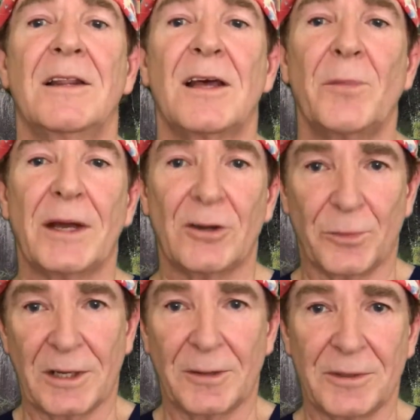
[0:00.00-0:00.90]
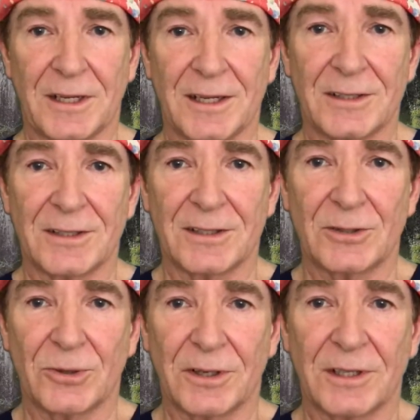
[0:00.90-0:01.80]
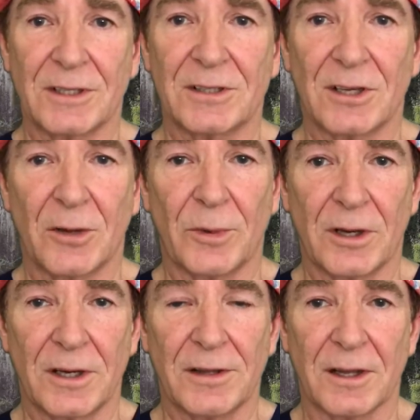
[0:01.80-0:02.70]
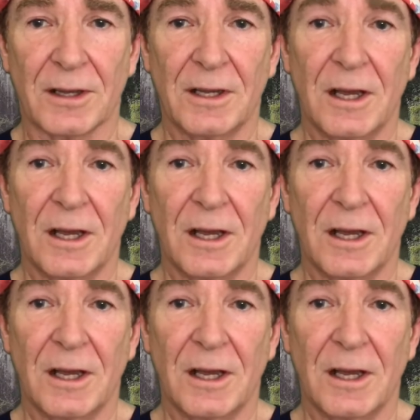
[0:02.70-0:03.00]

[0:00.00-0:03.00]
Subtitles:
they may not be able to get to the toilet in time either.